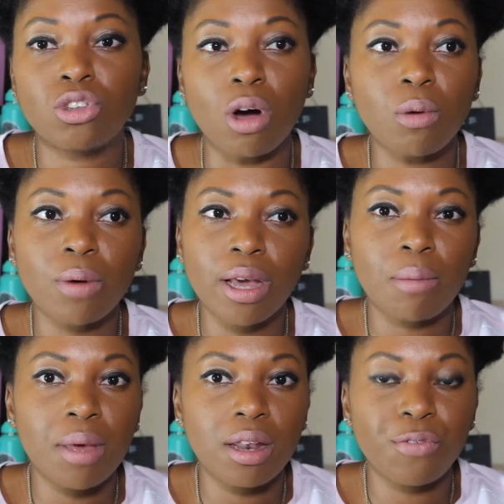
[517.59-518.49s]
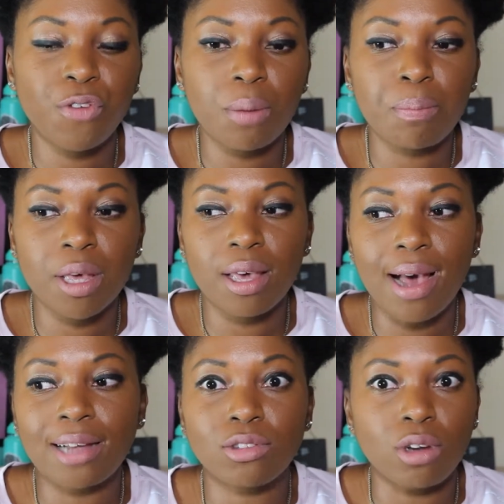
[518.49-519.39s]
Don't recommend a Fitbit.
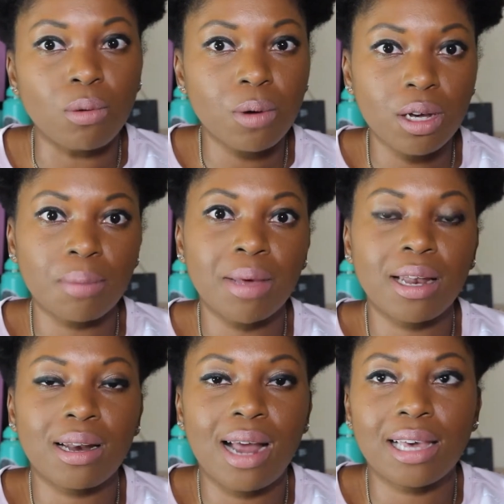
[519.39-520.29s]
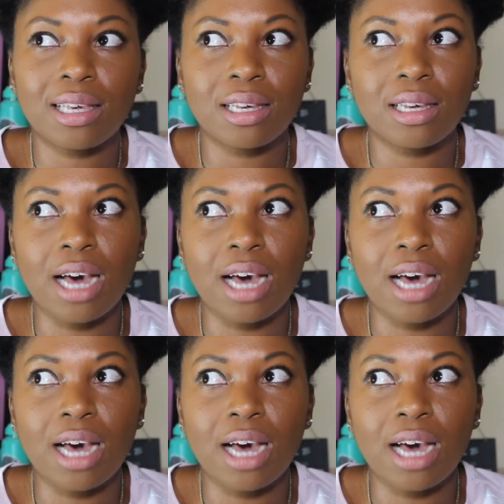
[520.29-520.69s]
I don't recommend a Nike.